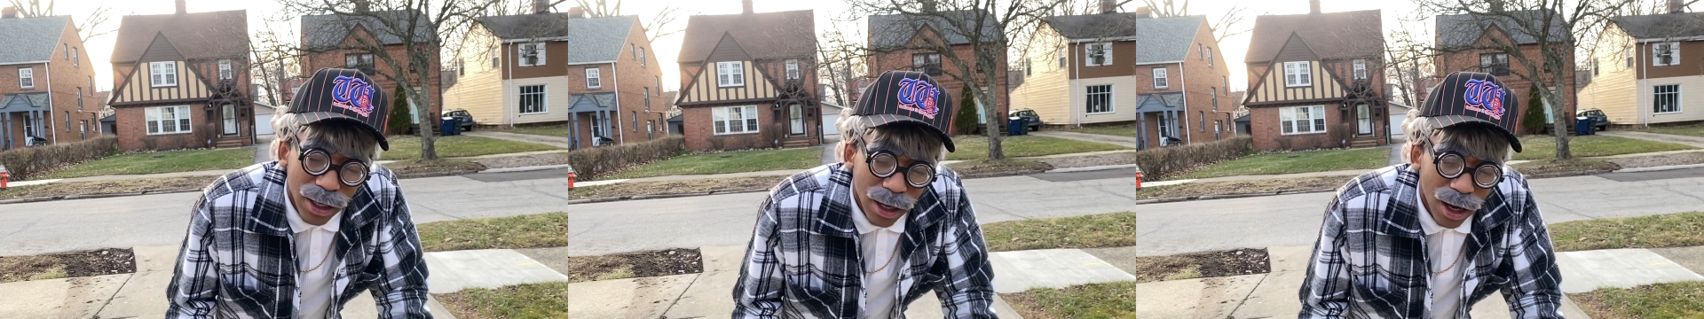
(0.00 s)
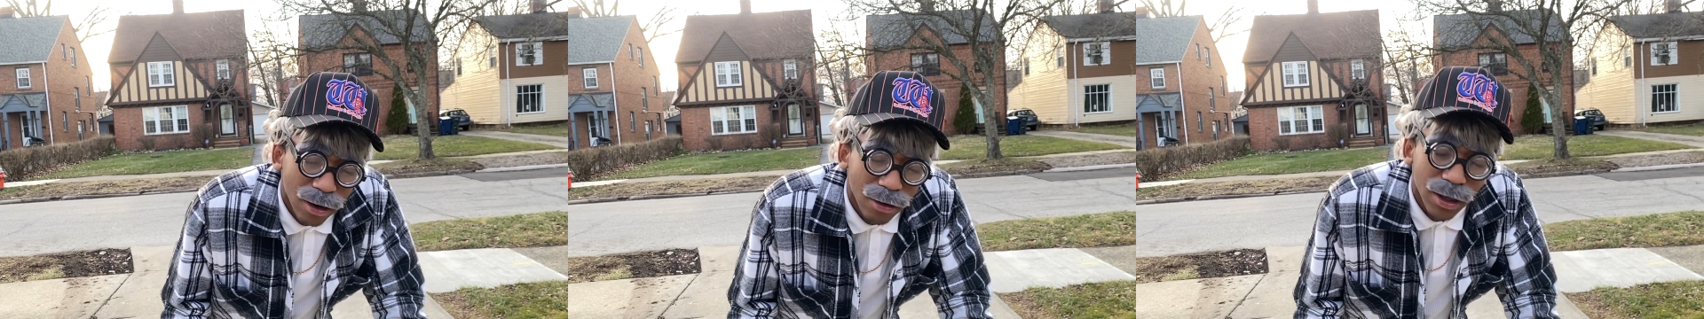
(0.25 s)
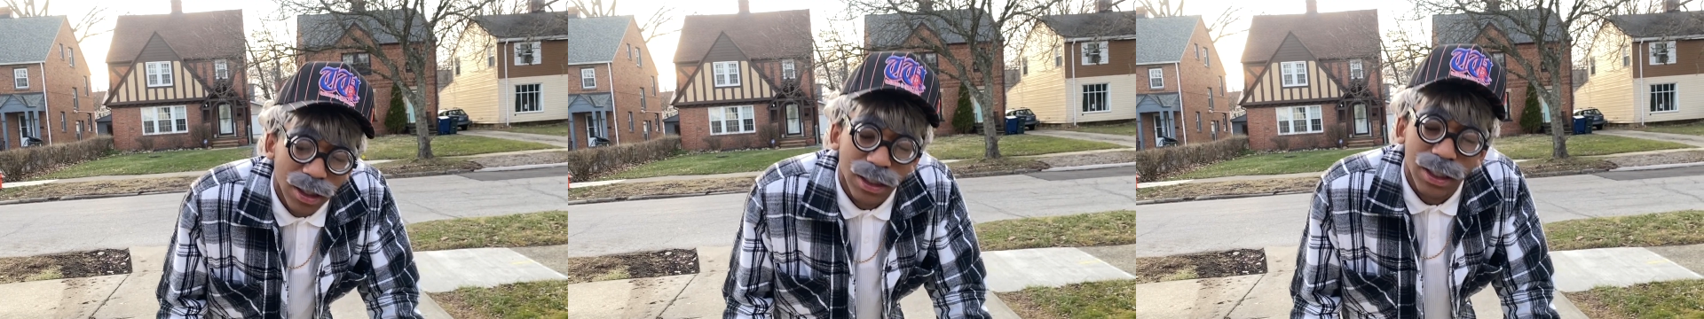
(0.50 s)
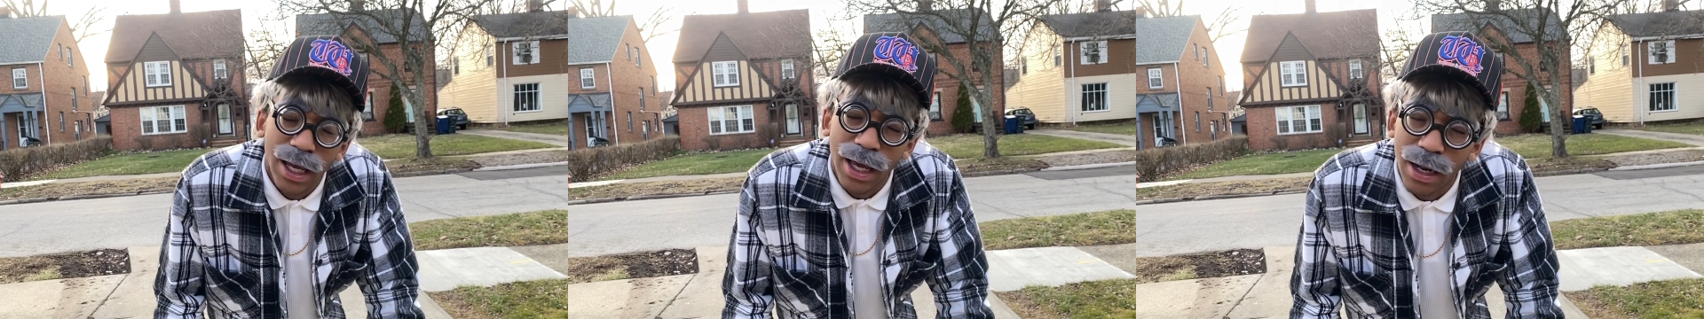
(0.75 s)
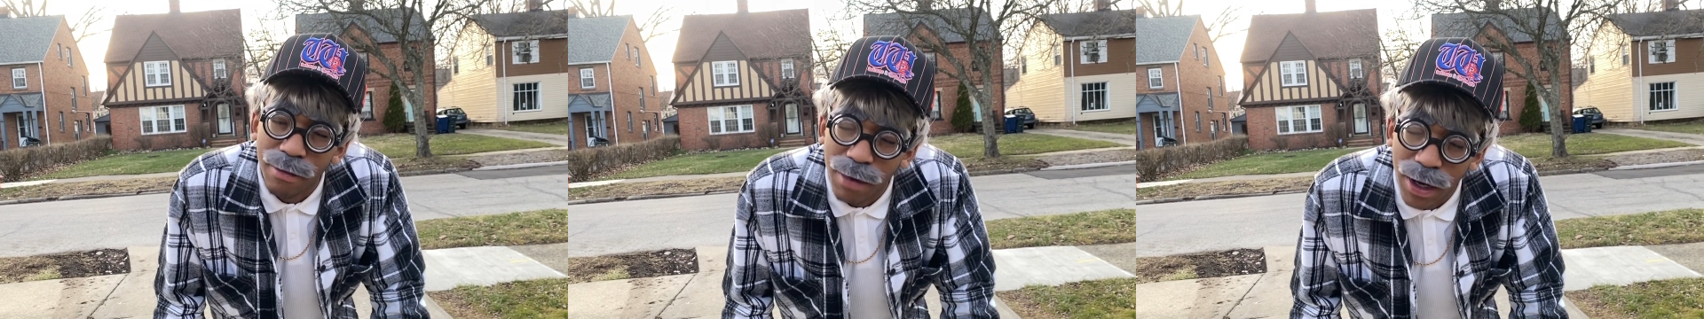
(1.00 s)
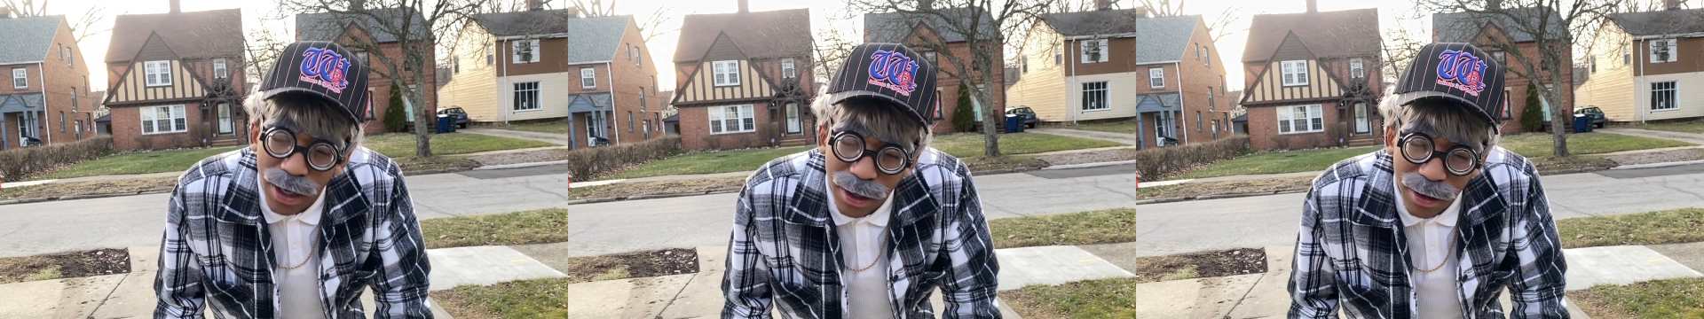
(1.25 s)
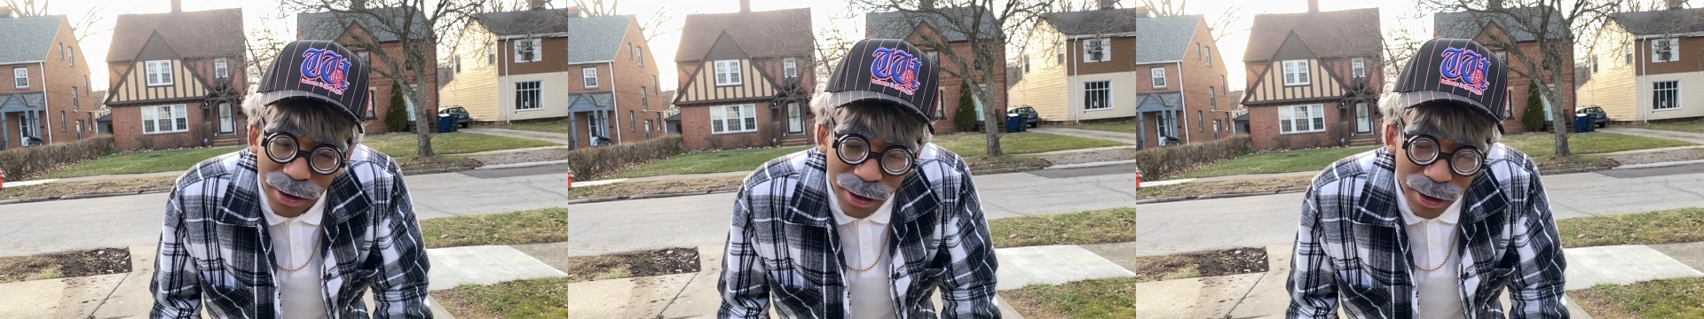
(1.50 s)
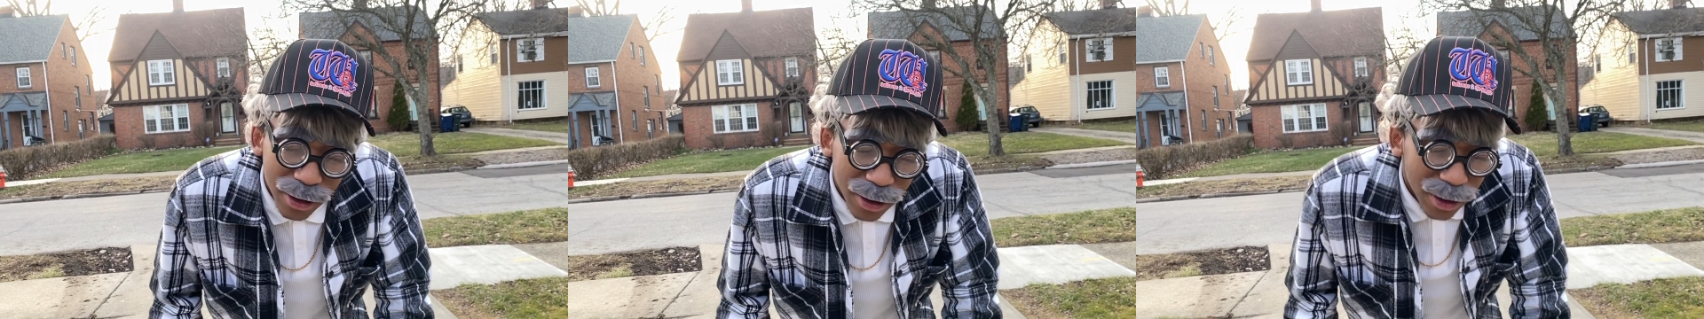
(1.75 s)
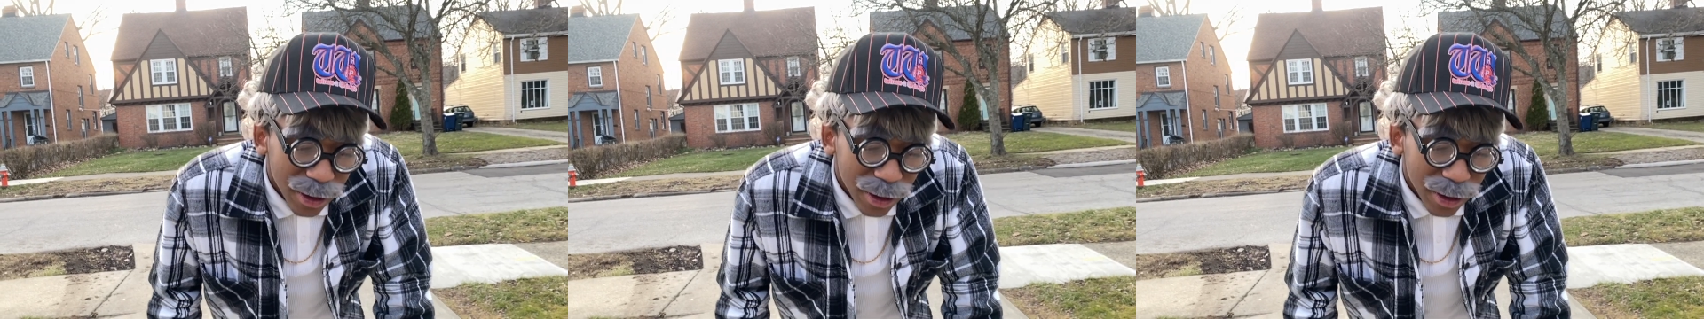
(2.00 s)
I don't understand it, man. Cause you need help.